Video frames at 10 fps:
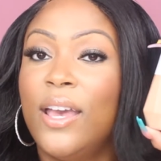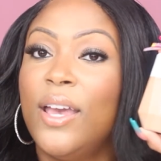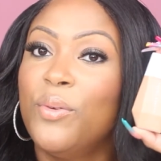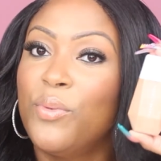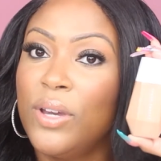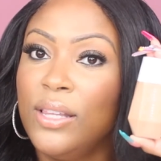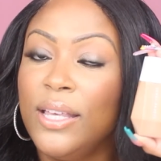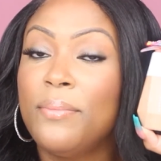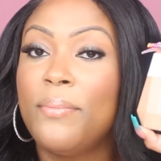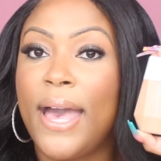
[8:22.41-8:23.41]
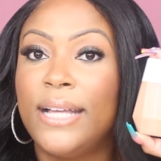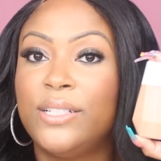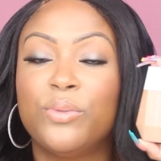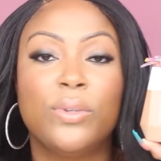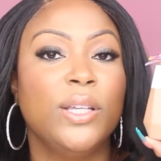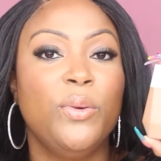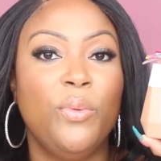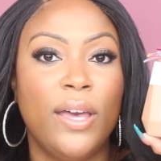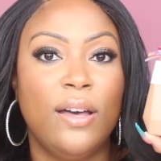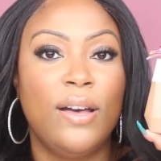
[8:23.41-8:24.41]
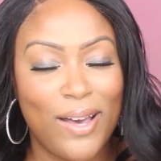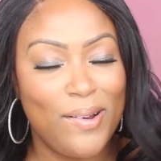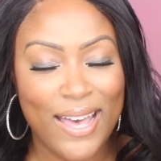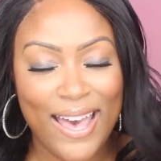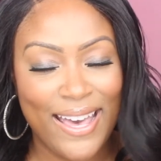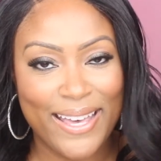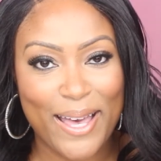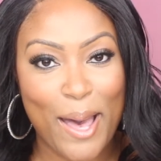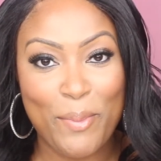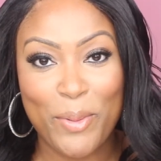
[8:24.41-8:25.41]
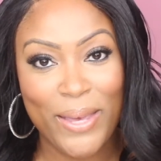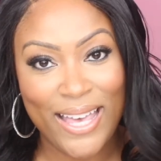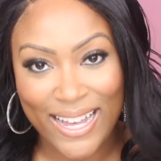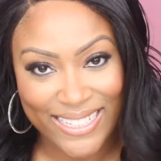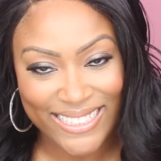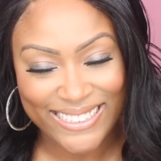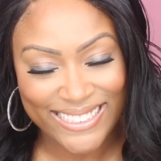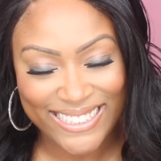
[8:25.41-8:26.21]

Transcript: it really matched really well. Okay, I'm gonna be honest.